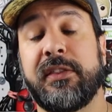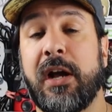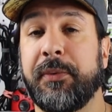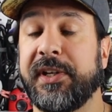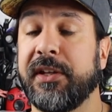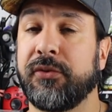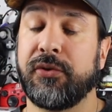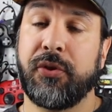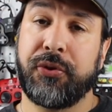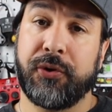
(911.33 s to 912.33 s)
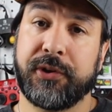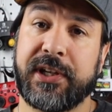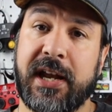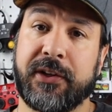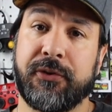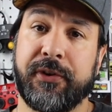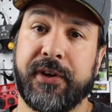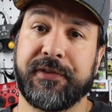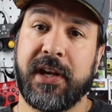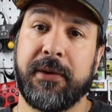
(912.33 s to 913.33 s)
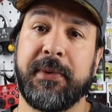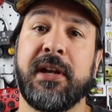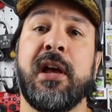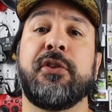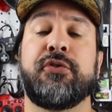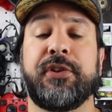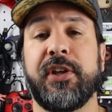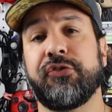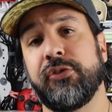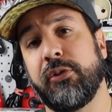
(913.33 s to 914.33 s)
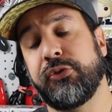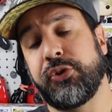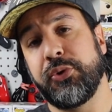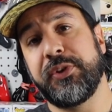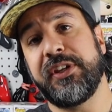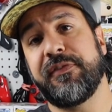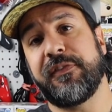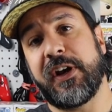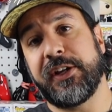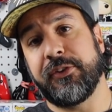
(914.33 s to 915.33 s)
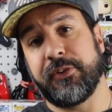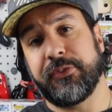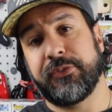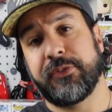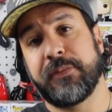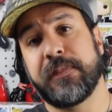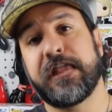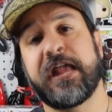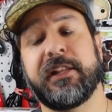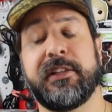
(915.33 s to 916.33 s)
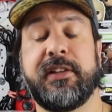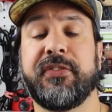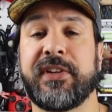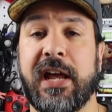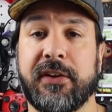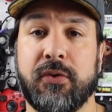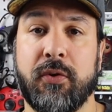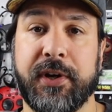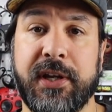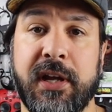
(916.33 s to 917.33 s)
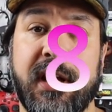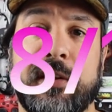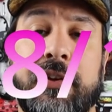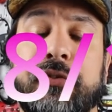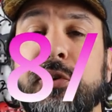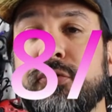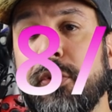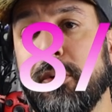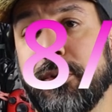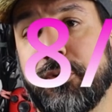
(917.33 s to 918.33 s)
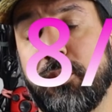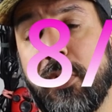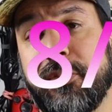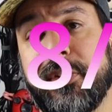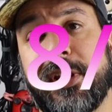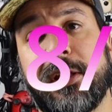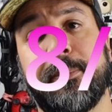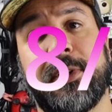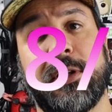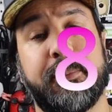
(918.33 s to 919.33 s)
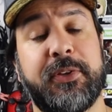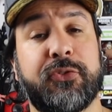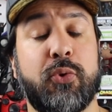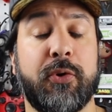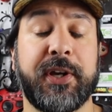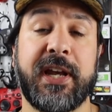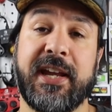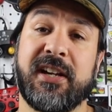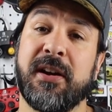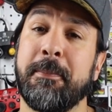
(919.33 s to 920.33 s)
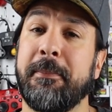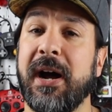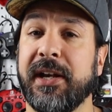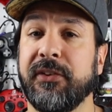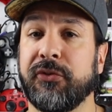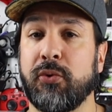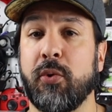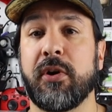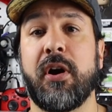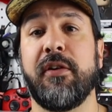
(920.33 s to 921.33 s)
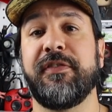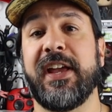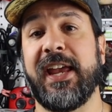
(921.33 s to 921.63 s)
Now we get to the third category of gaming, traditional two D fighters. And in this category, this controller is once again going to be scoring a combined score of